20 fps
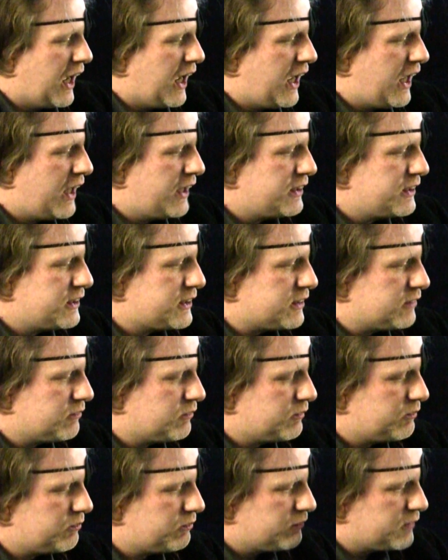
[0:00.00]
And
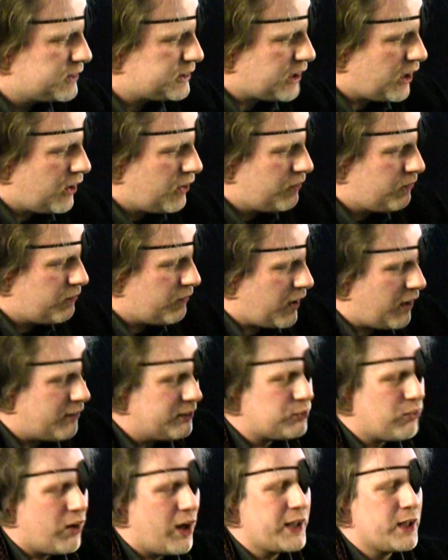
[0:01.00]
so I
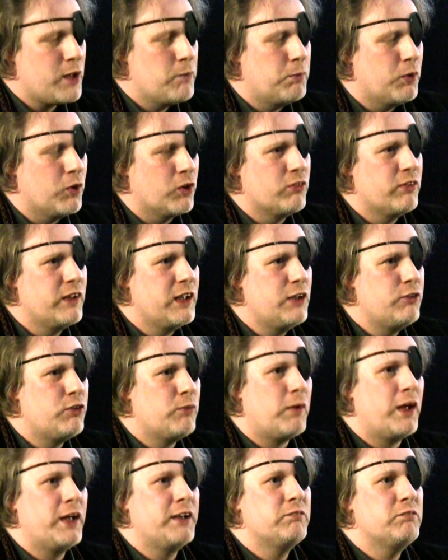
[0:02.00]
was writing a book really
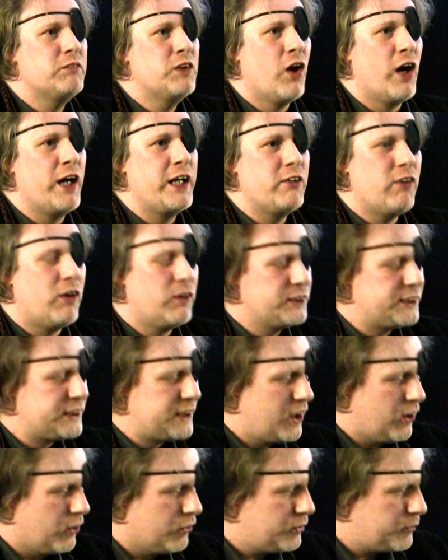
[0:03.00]
for my 9-year-old
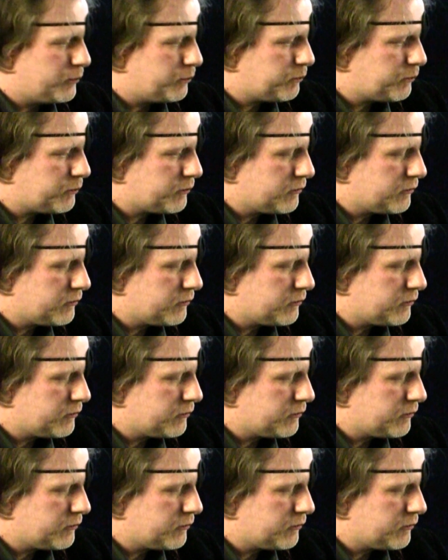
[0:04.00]
self.